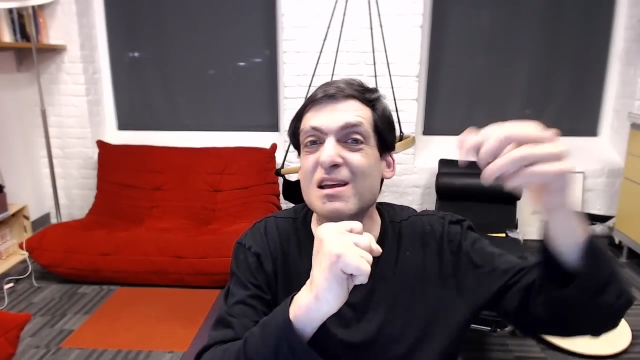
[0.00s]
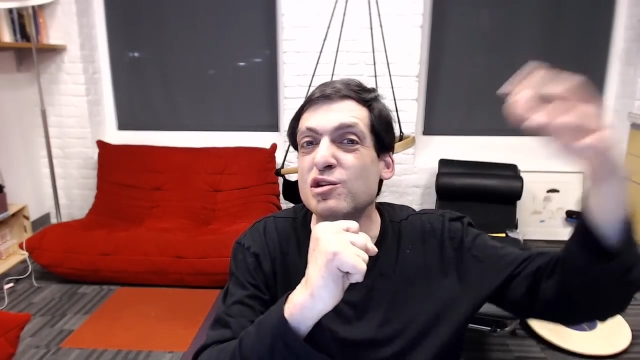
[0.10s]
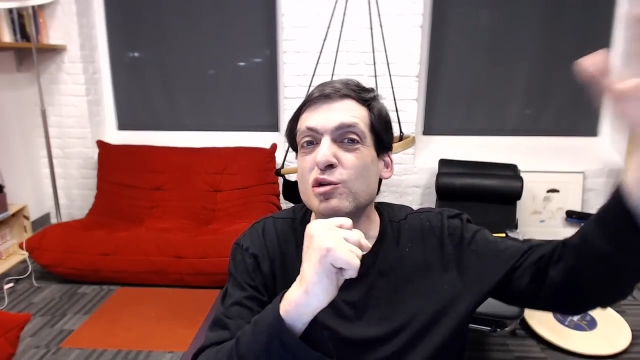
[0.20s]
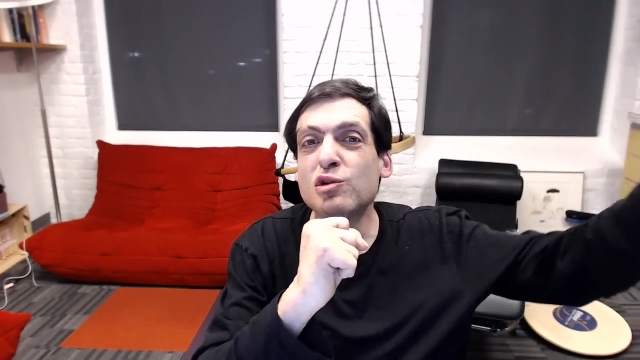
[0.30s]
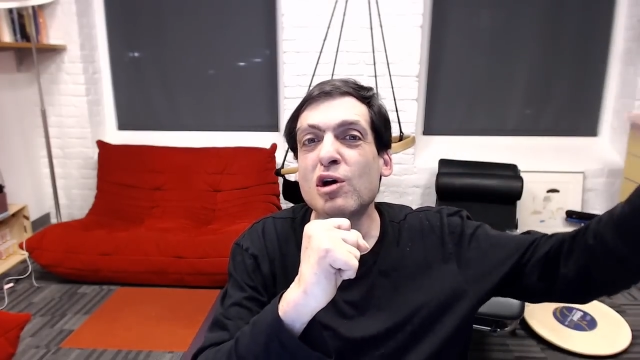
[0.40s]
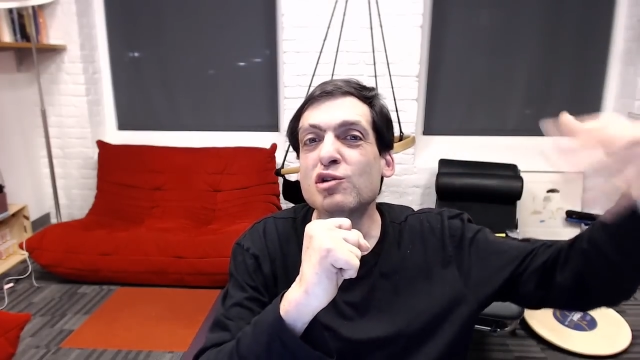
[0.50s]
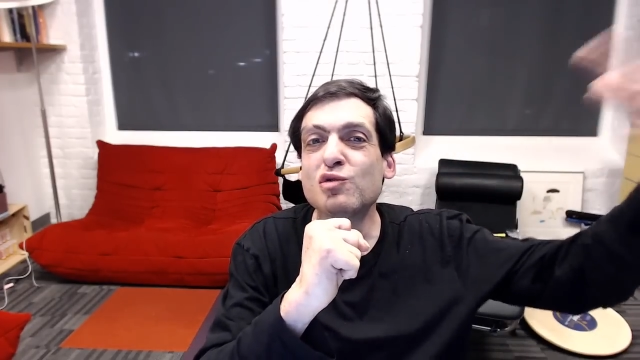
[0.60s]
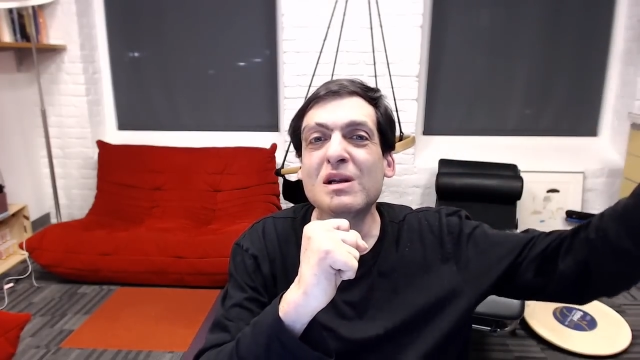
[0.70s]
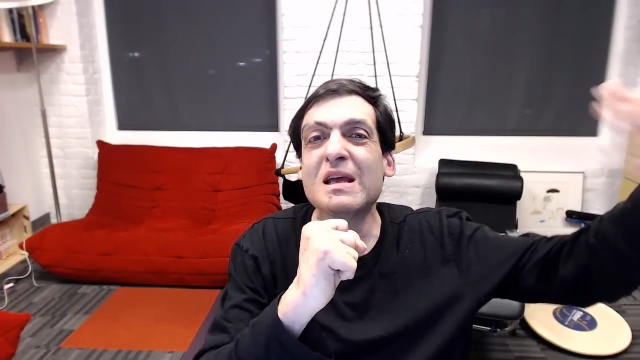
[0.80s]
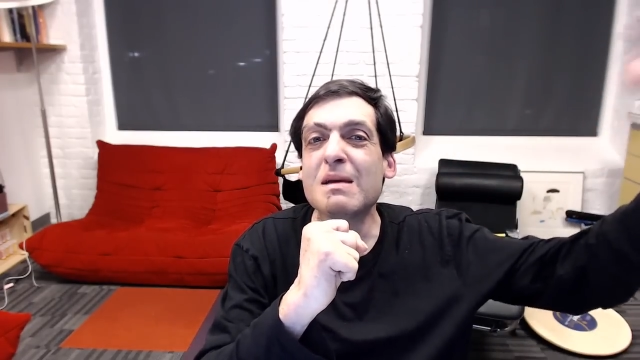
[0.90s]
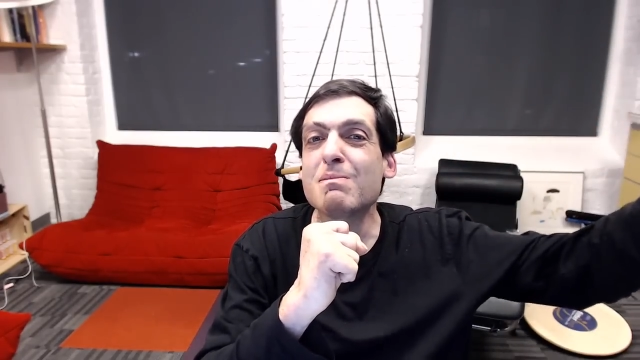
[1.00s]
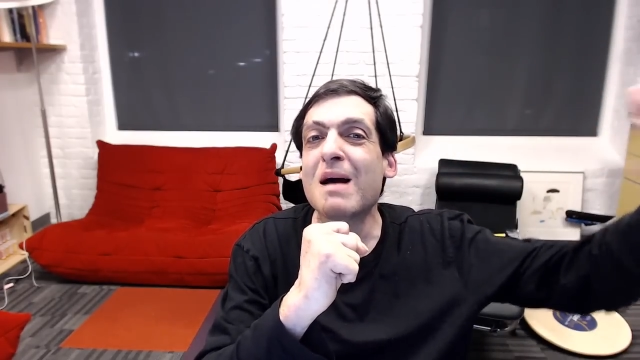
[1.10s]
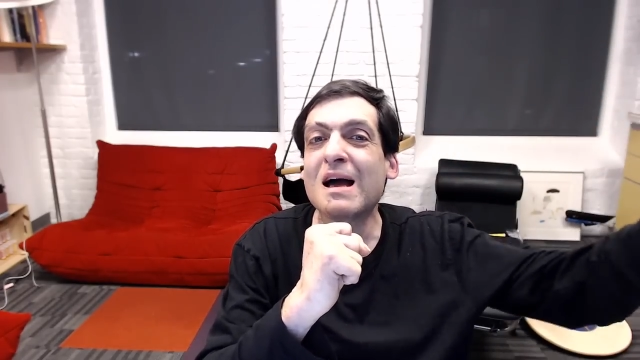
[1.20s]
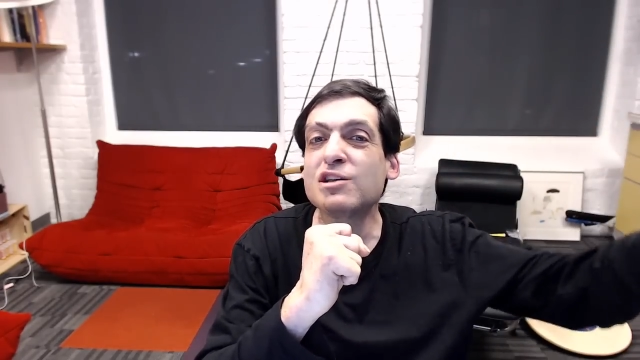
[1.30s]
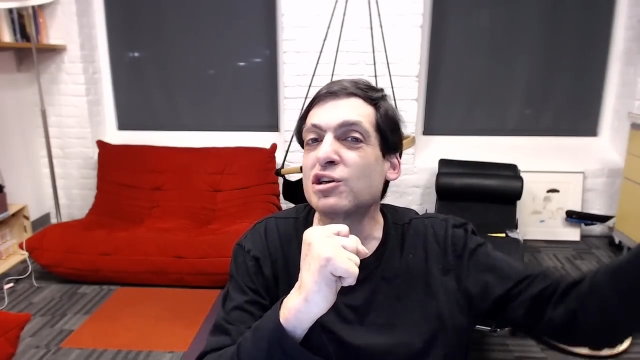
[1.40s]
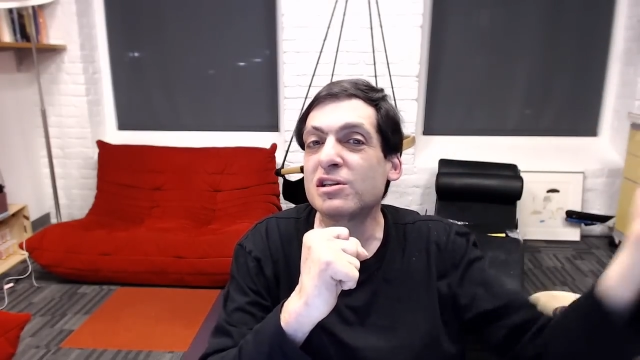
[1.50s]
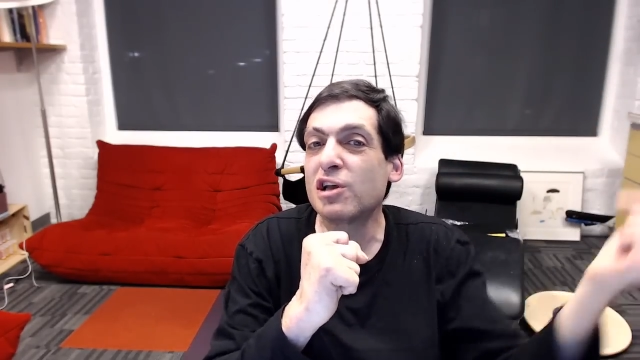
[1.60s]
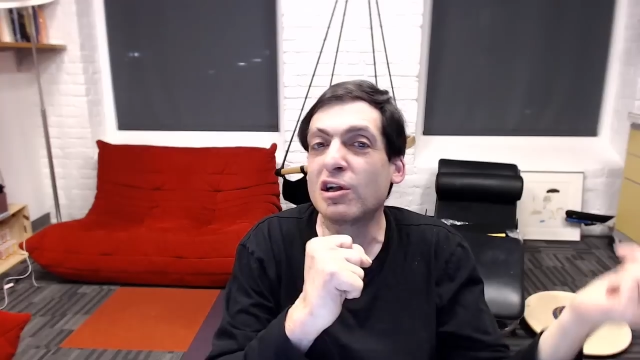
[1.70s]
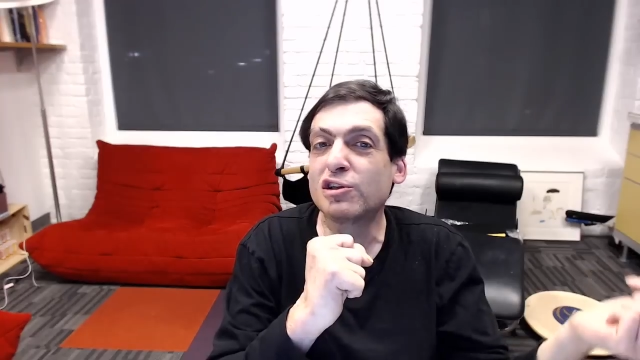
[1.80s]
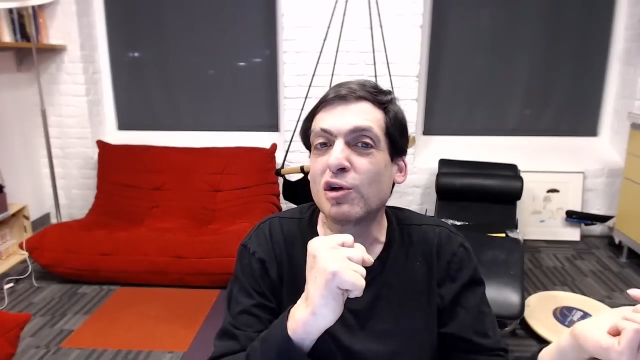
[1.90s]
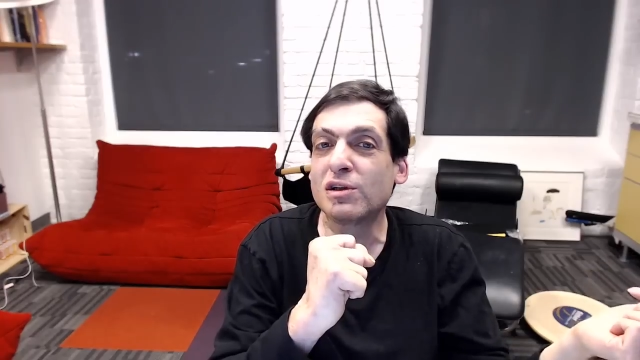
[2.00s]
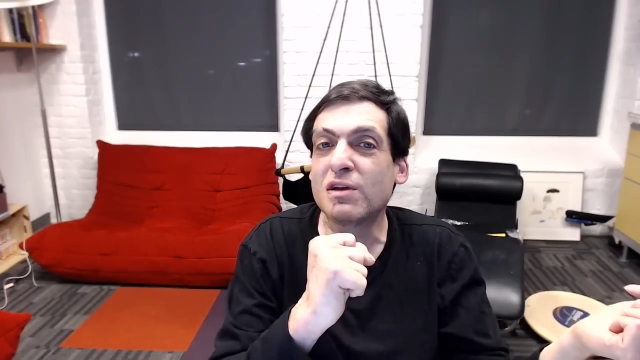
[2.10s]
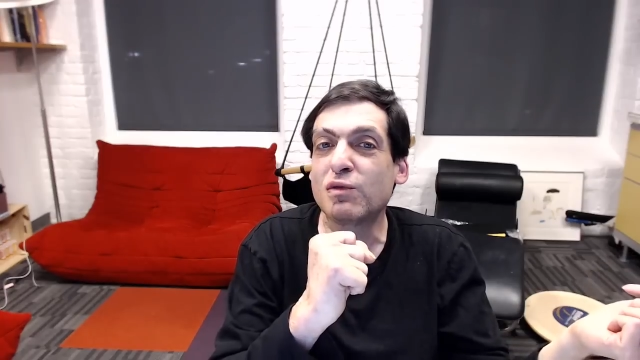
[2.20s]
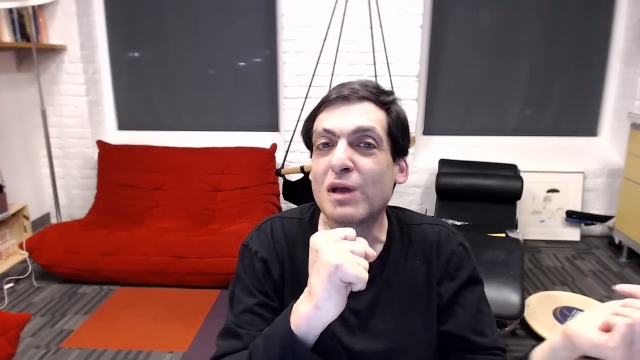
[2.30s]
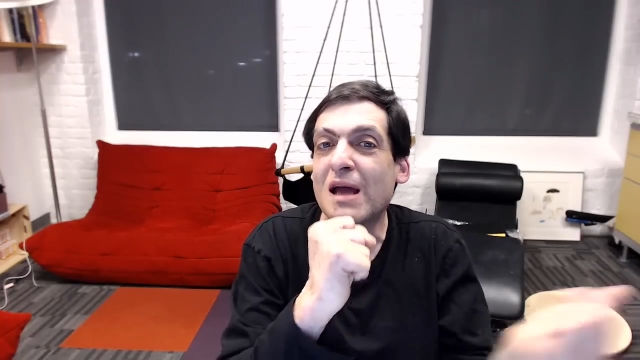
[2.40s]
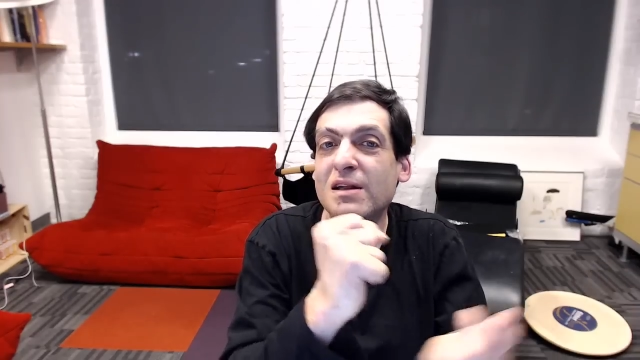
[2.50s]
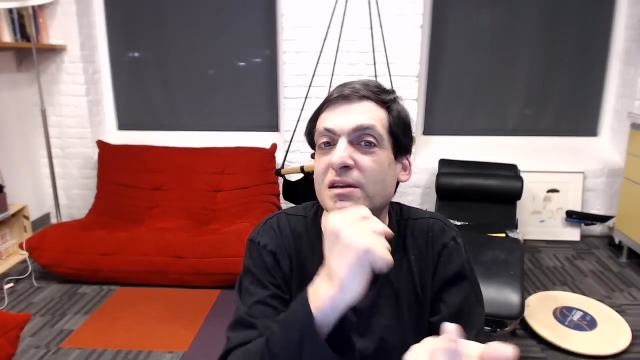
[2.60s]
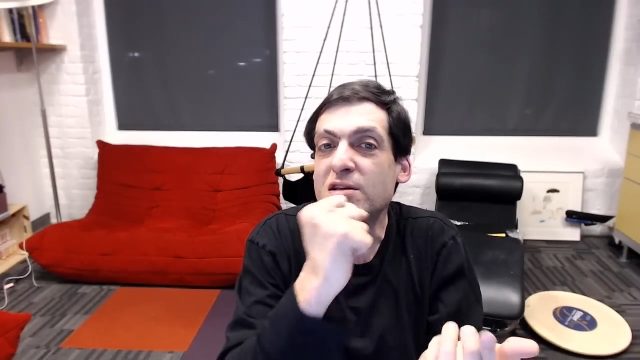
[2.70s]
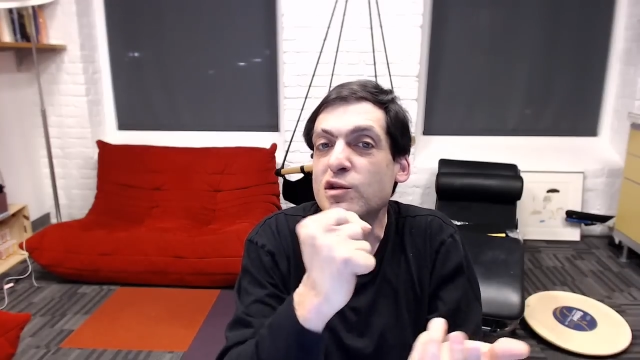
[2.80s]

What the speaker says: You don't really imagine the alternative reality,